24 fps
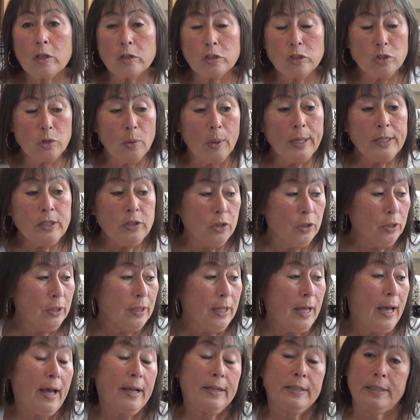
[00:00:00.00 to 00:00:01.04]
So I took
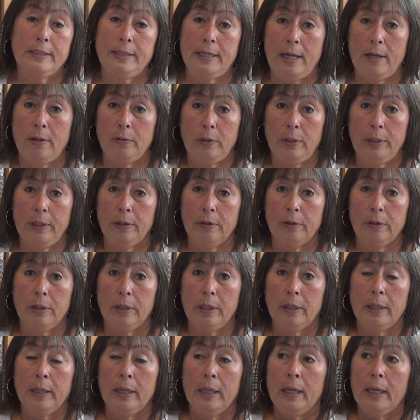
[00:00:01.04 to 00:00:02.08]
that down there,
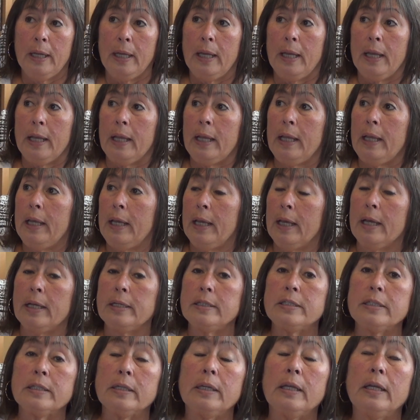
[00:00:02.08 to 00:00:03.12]

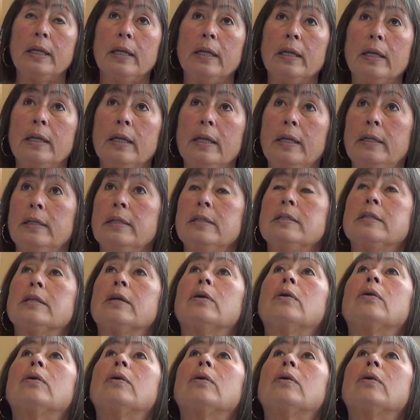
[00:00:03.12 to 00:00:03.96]
and it